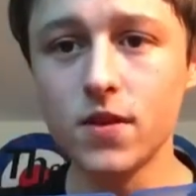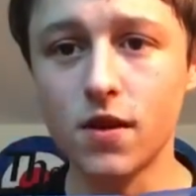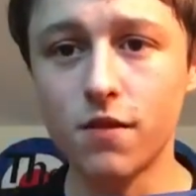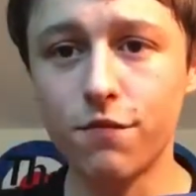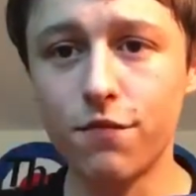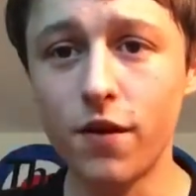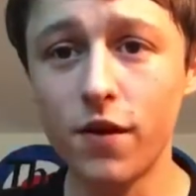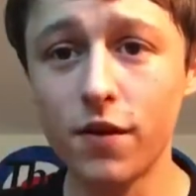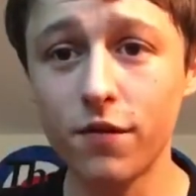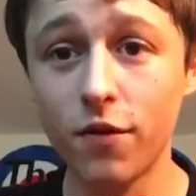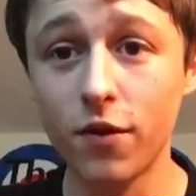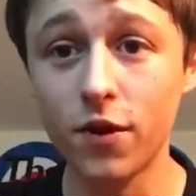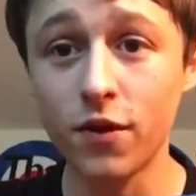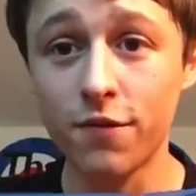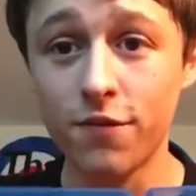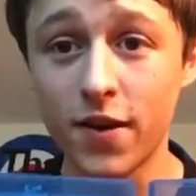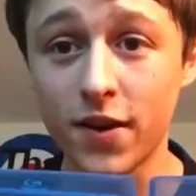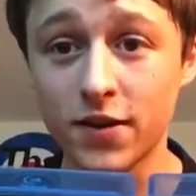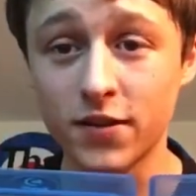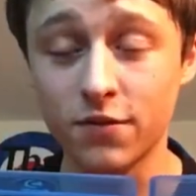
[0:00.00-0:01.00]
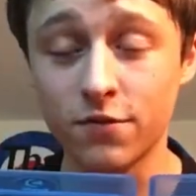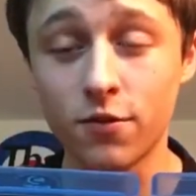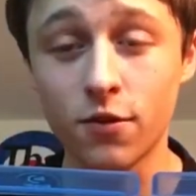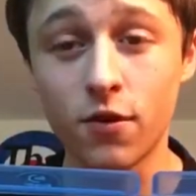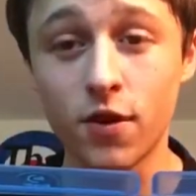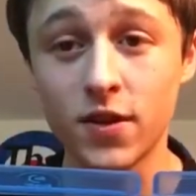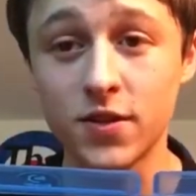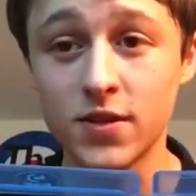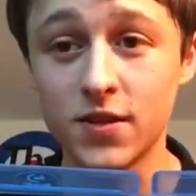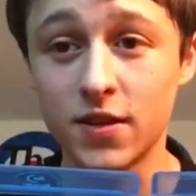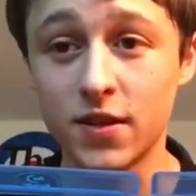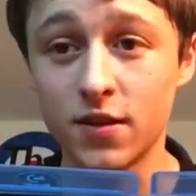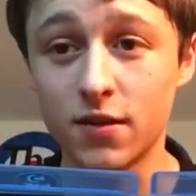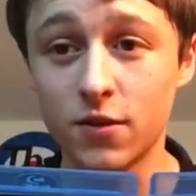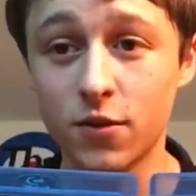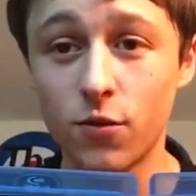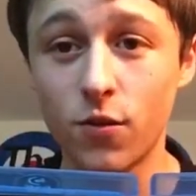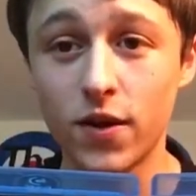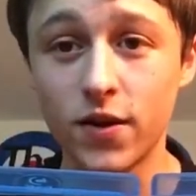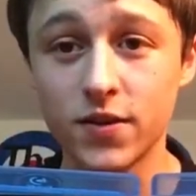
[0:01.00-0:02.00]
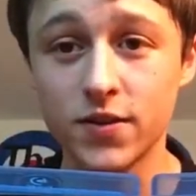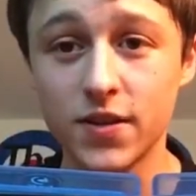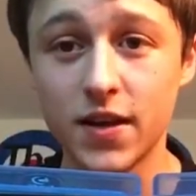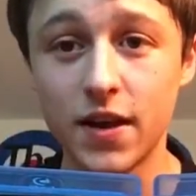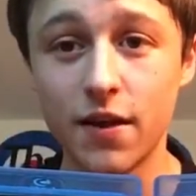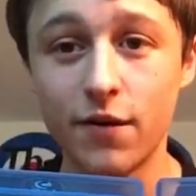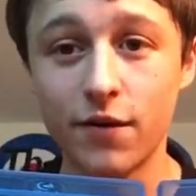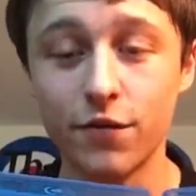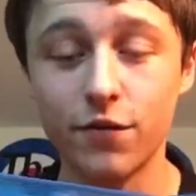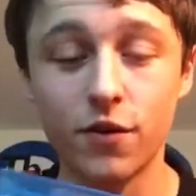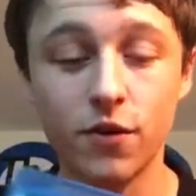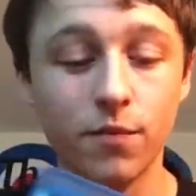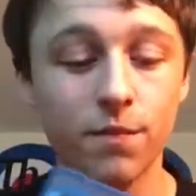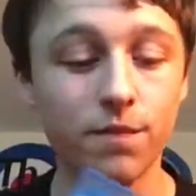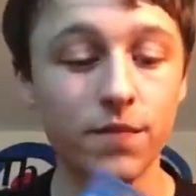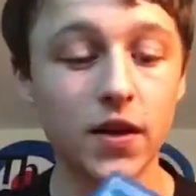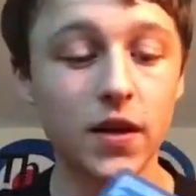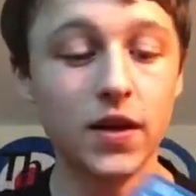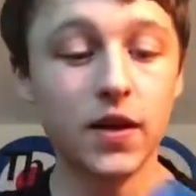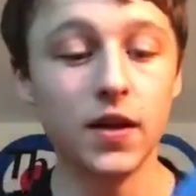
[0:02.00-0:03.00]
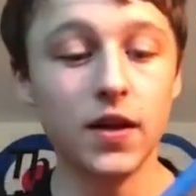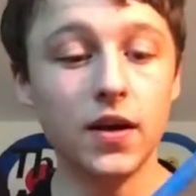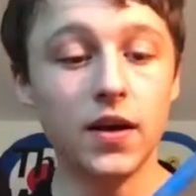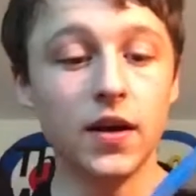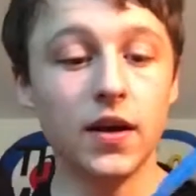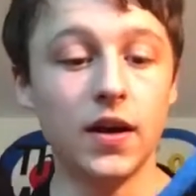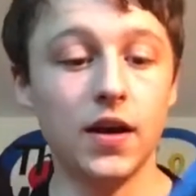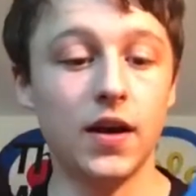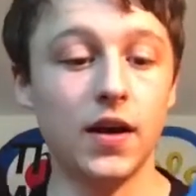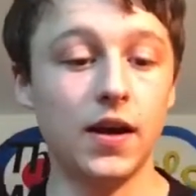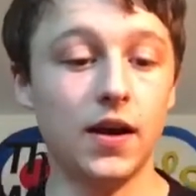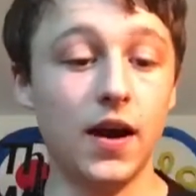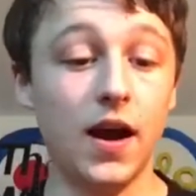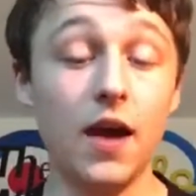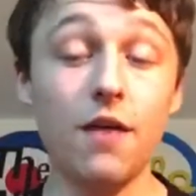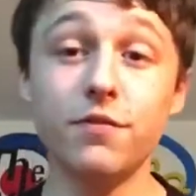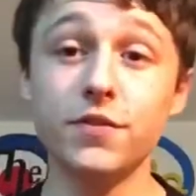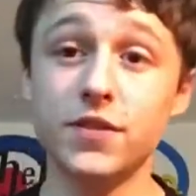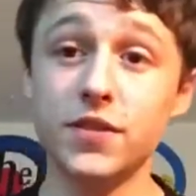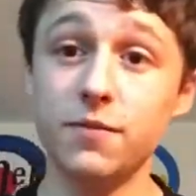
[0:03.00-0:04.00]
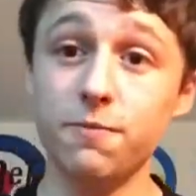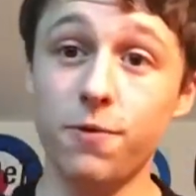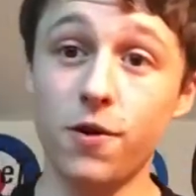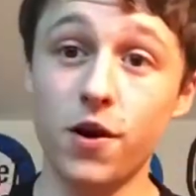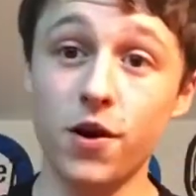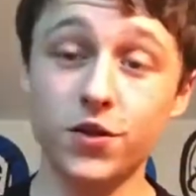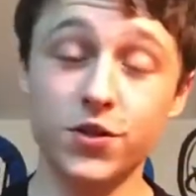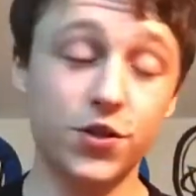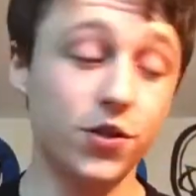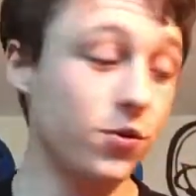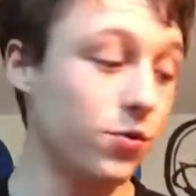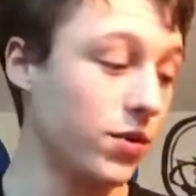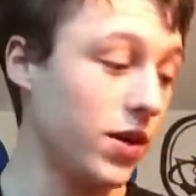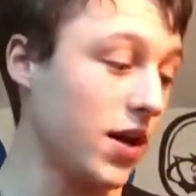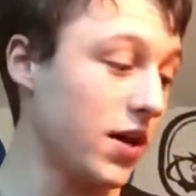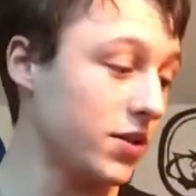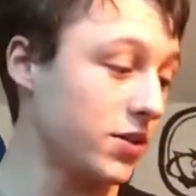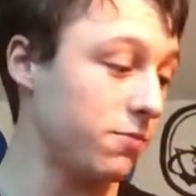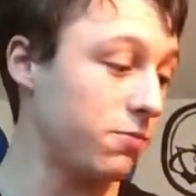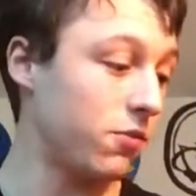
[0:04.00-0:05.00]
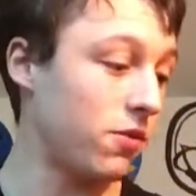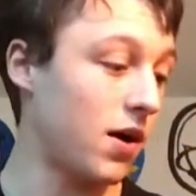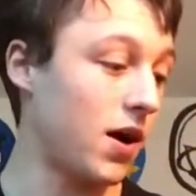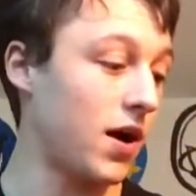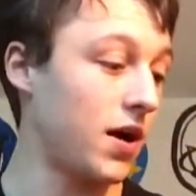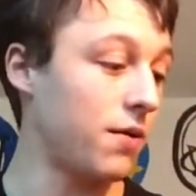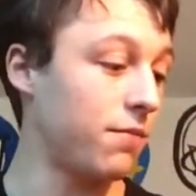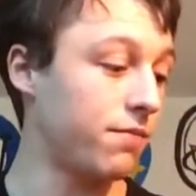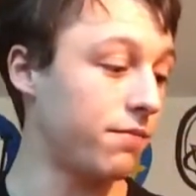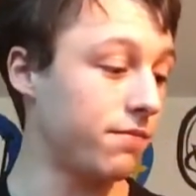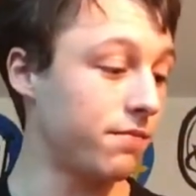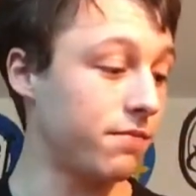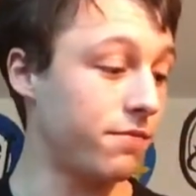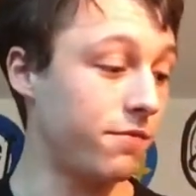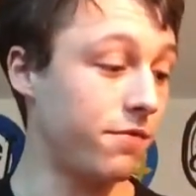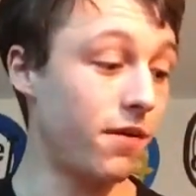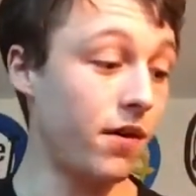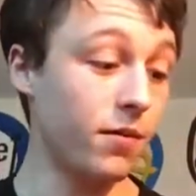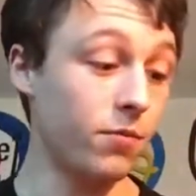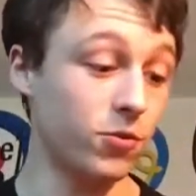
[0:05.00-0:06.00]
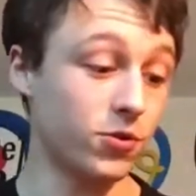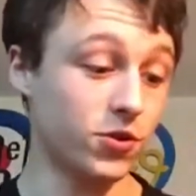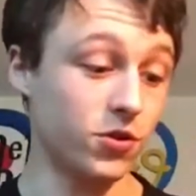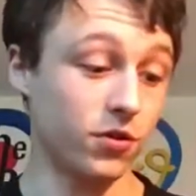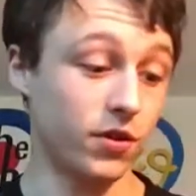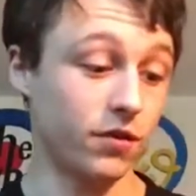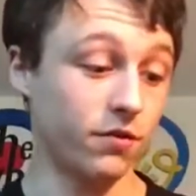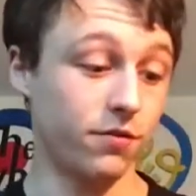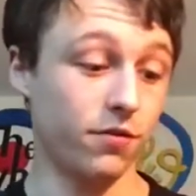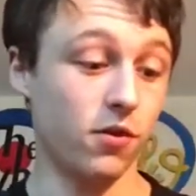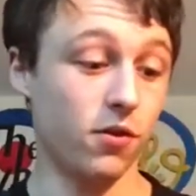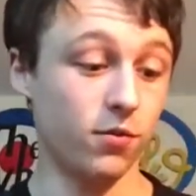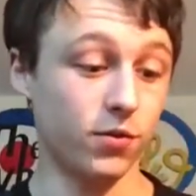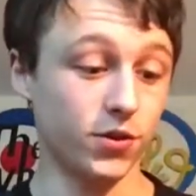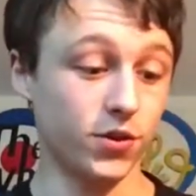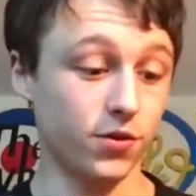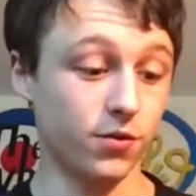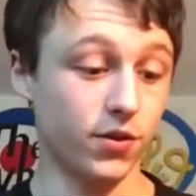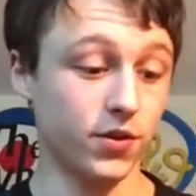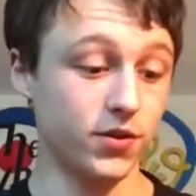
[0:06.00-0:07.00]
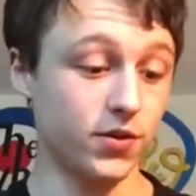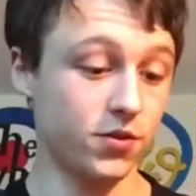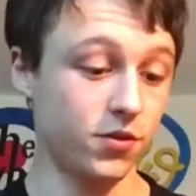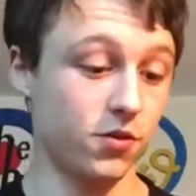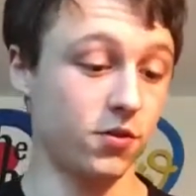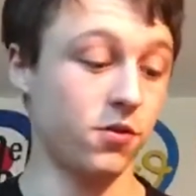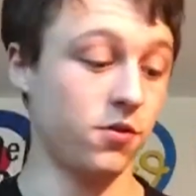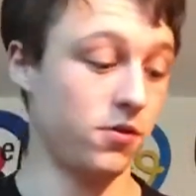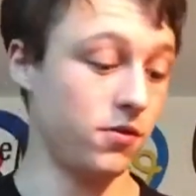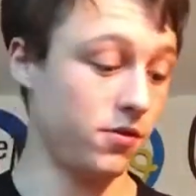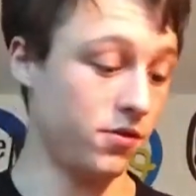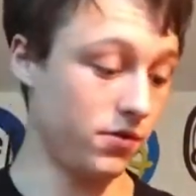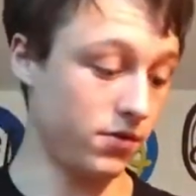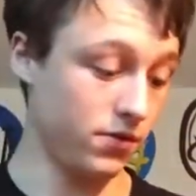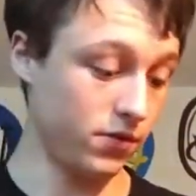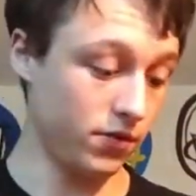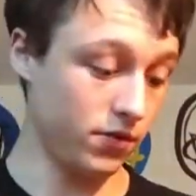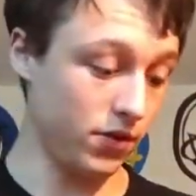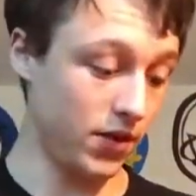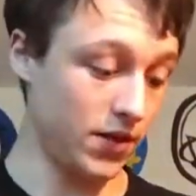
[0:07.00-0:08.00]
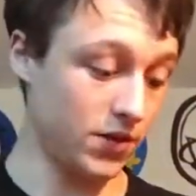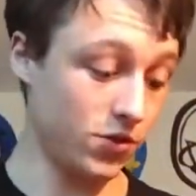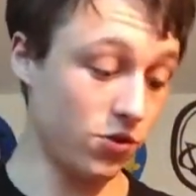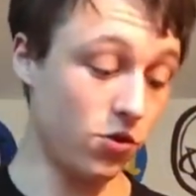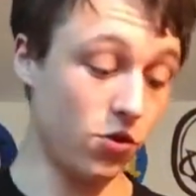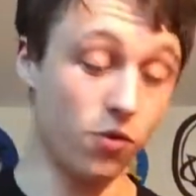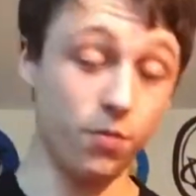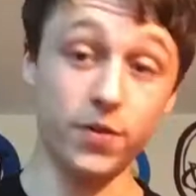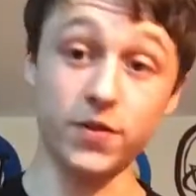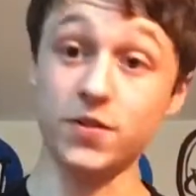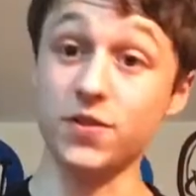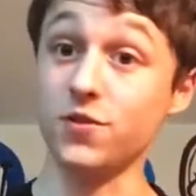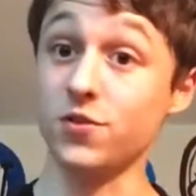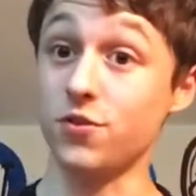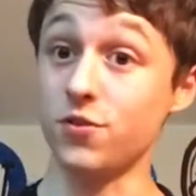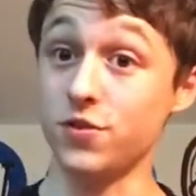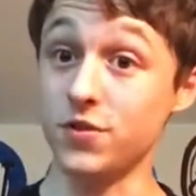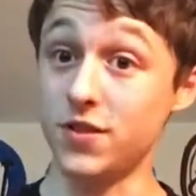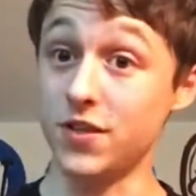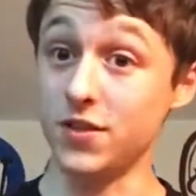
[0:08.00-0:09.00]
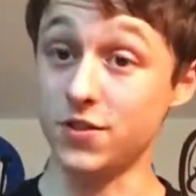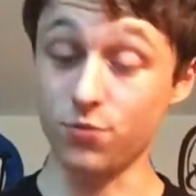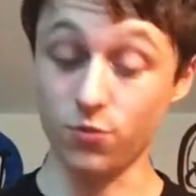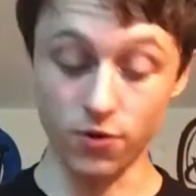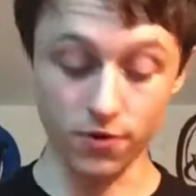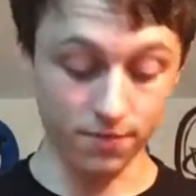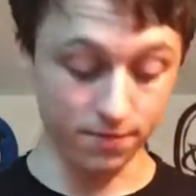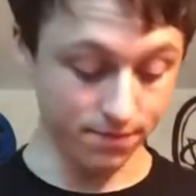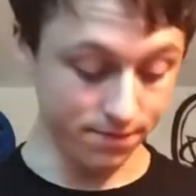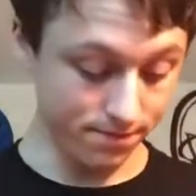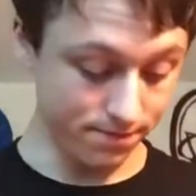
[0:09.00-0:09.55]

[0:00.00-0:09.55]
Very, very effective though, I'd say. Quite a scary film. I haven't seen part 2 yet, but I am very much looking forward to it, so let's hope it's as good as this one.